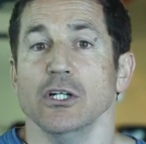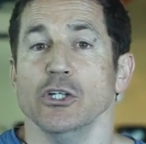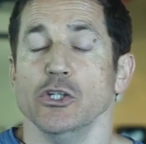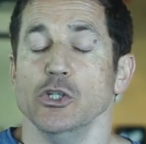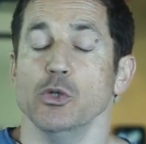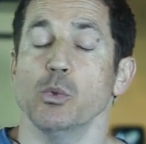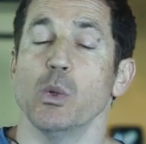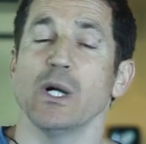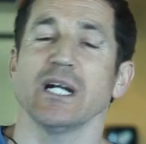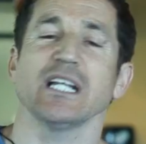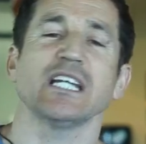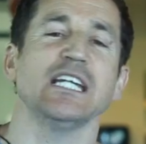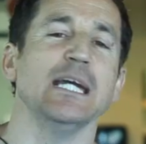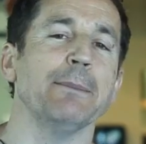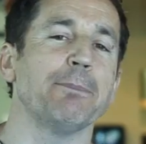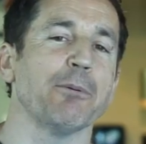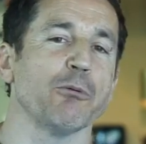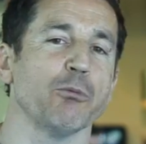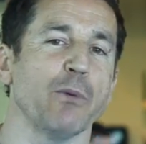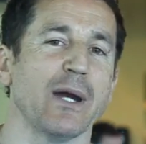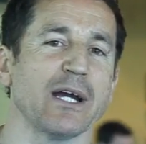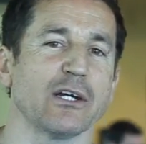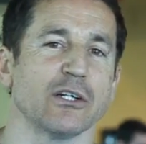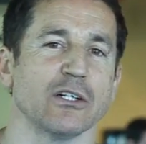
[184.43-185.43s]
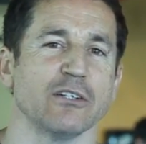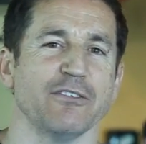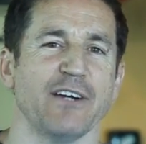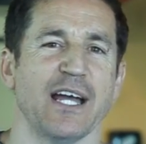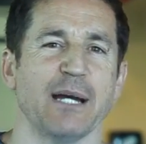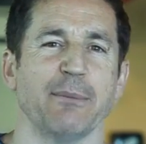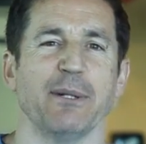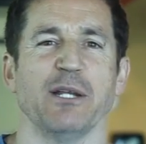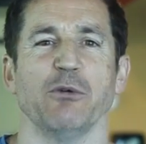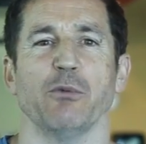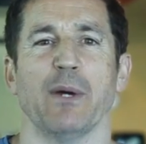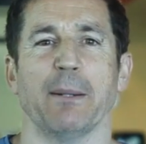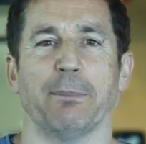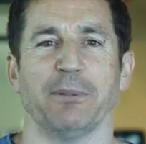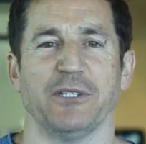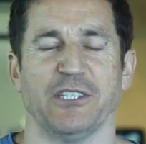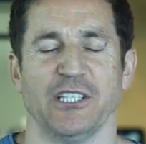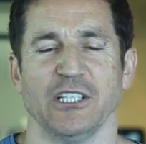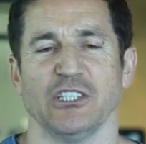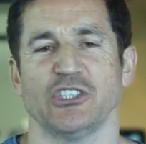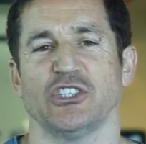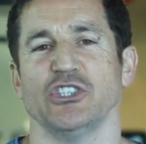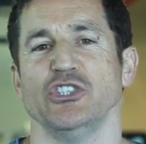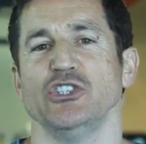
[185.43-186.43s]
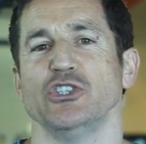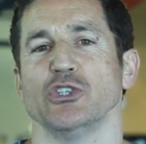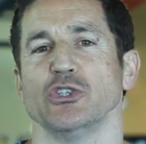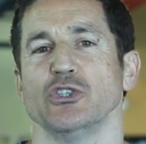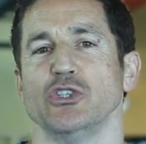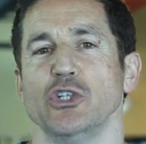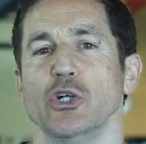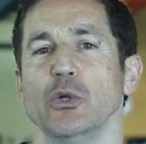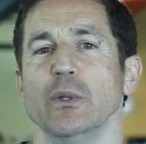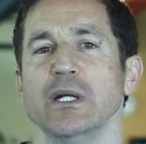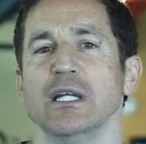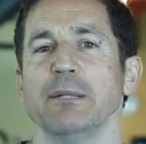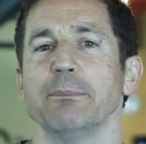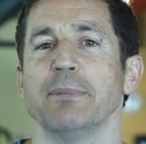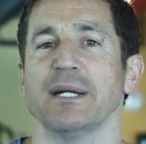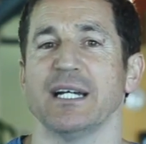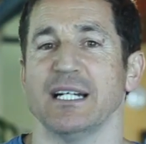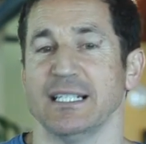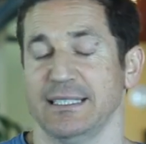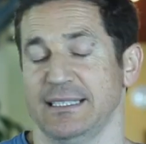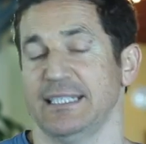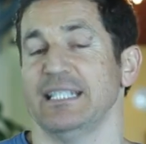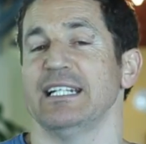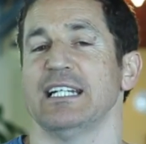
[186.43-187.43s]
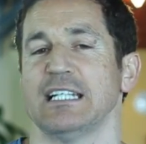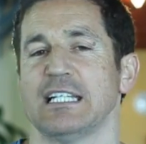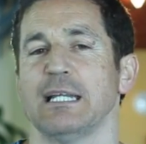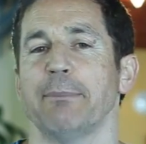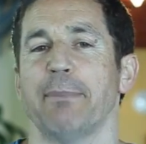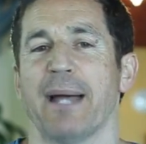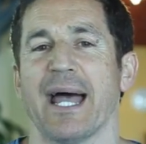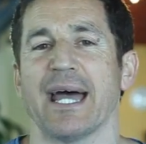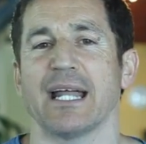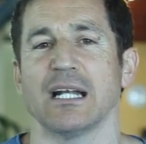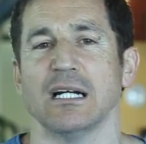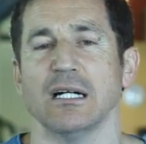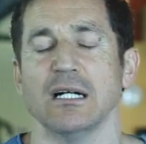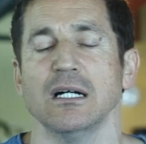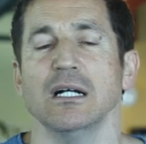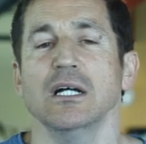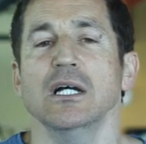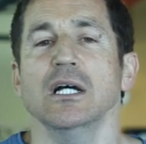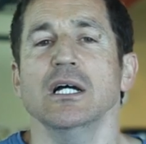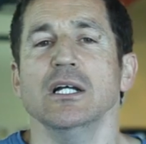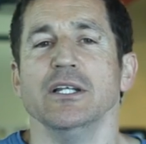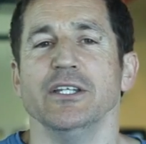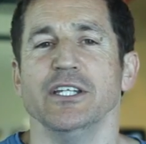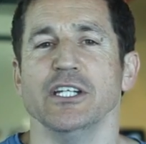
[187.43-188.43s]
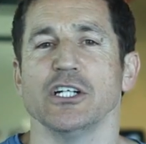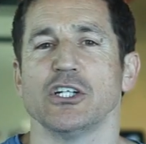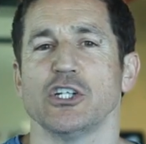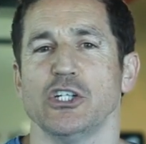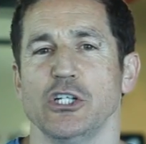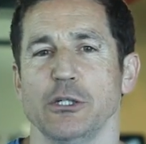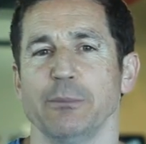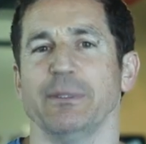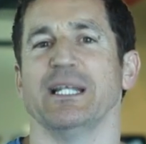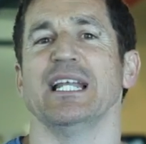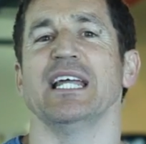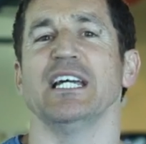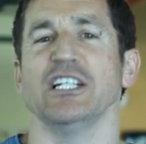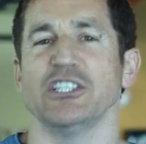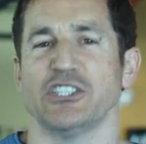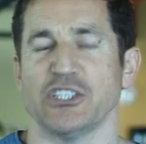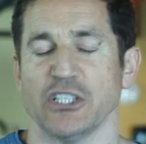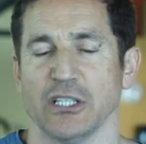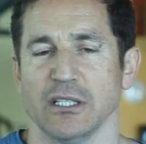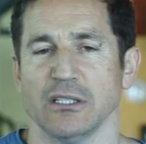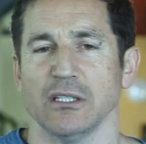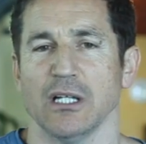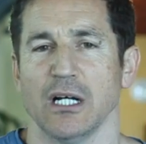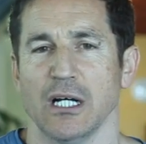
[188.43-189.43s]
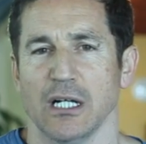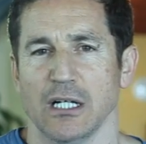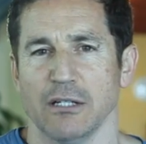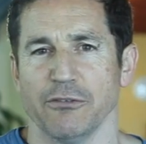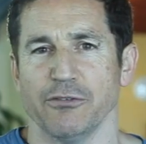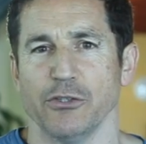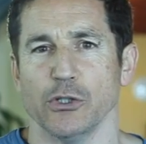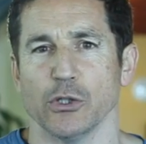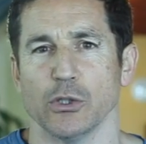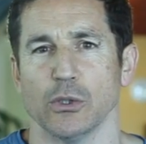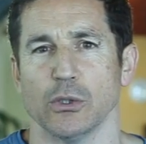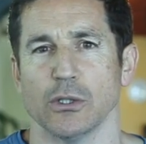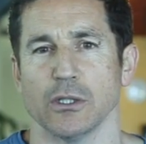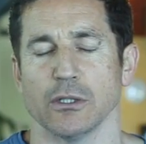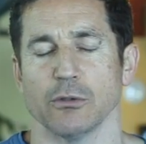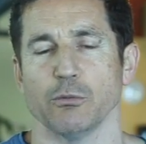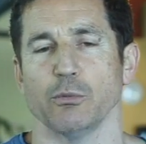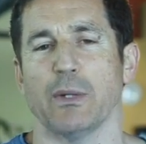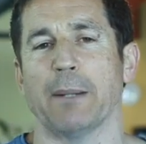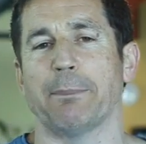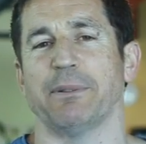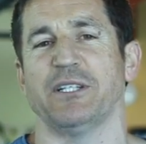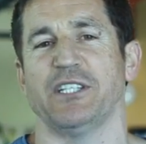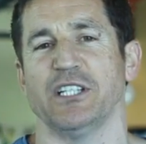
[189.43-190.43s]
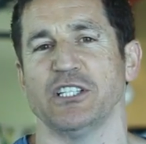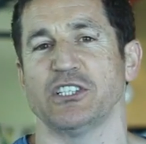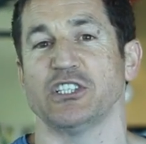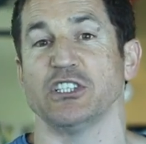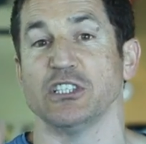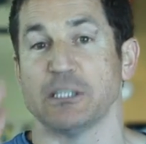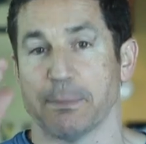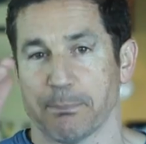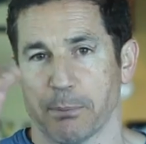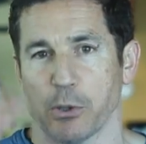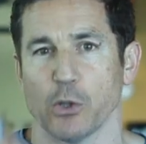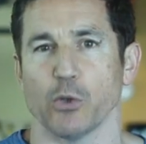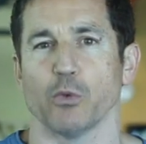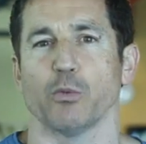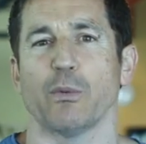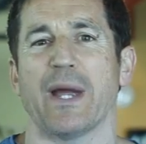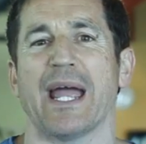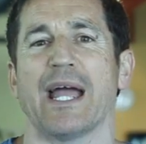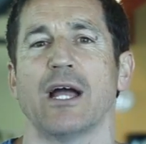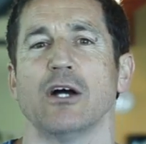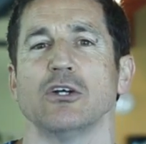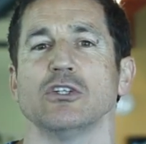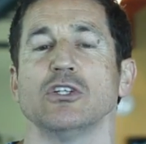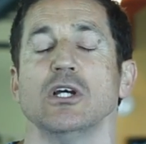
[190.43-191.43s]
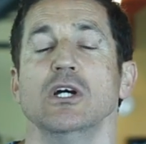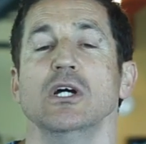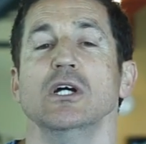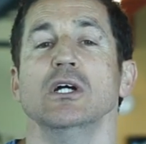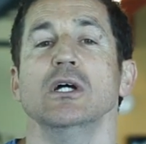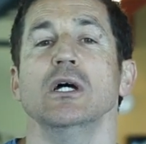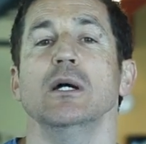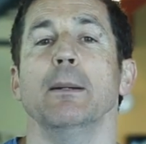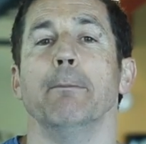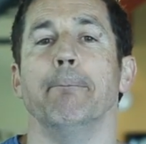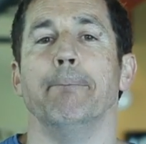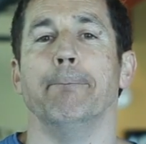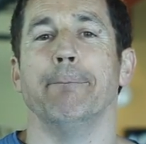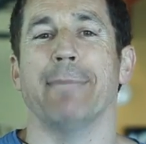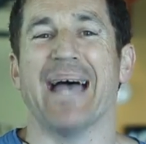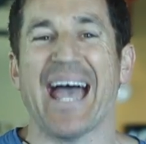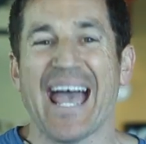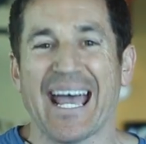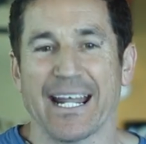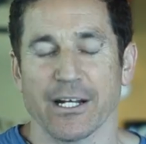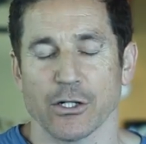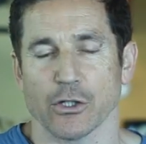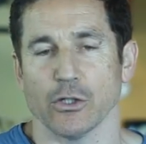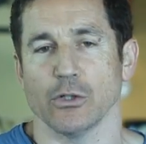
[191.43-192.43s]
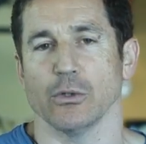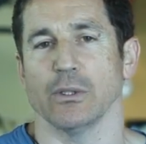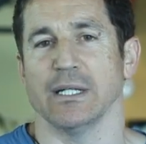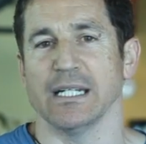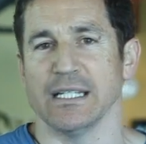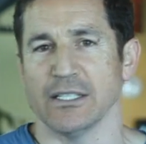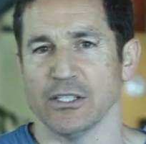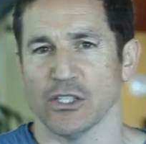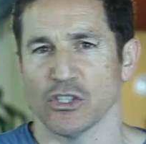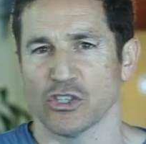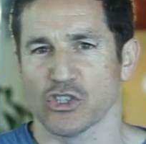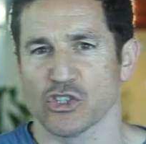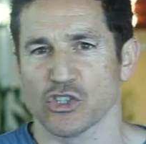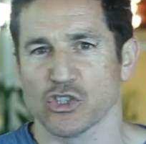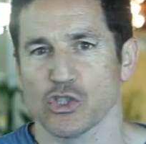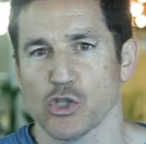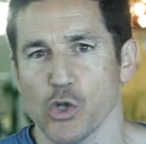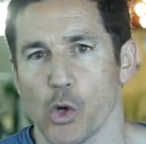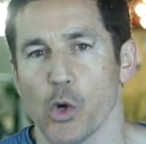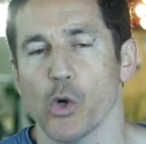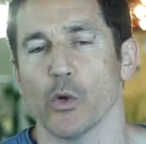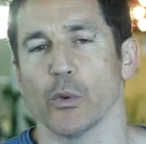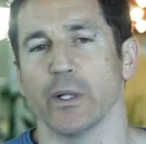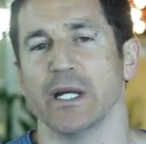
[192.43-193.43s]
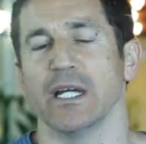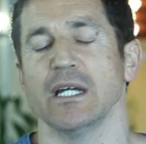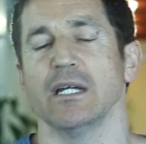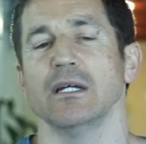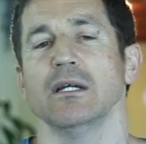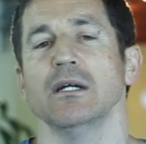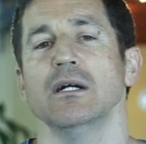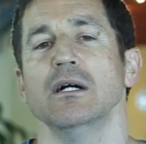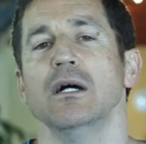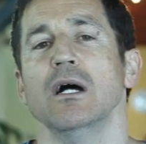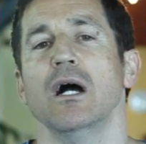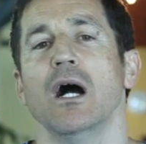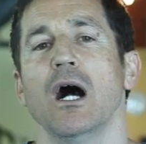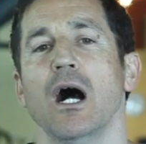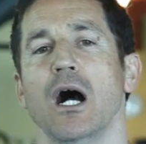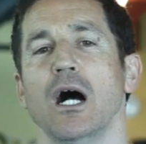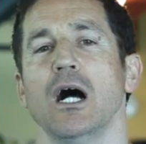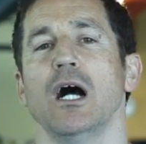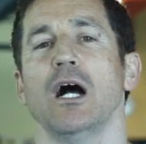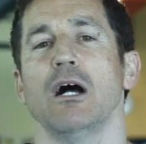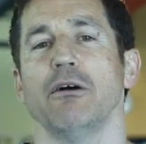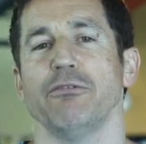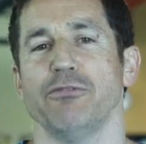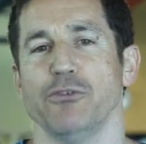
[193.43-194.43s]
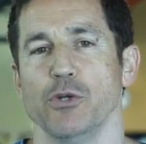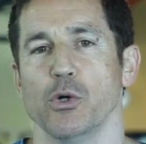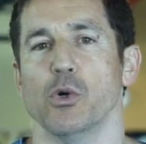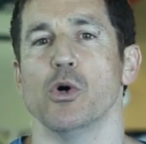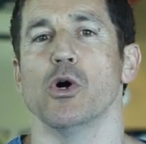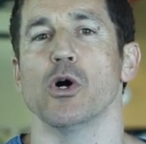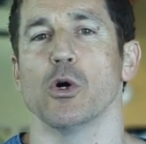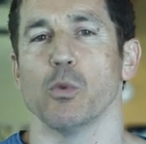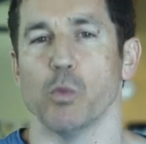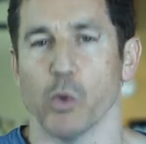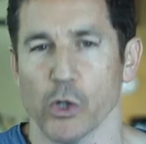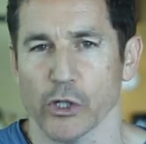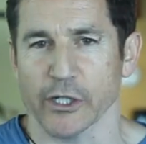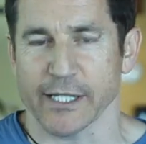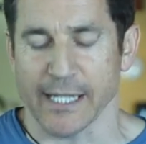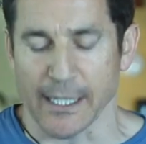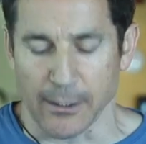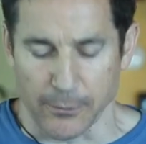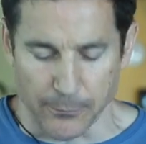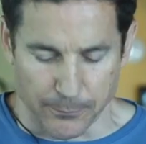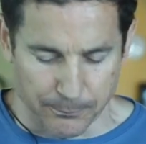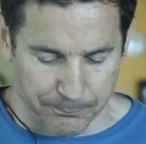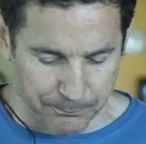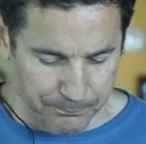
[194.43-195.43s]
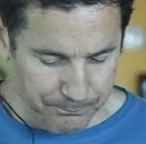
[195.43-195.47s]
You want to keep a record of how many repetitions you're doing, because in a TABATA, the accumulation of your repetitions per round matter in the scoring of your workout.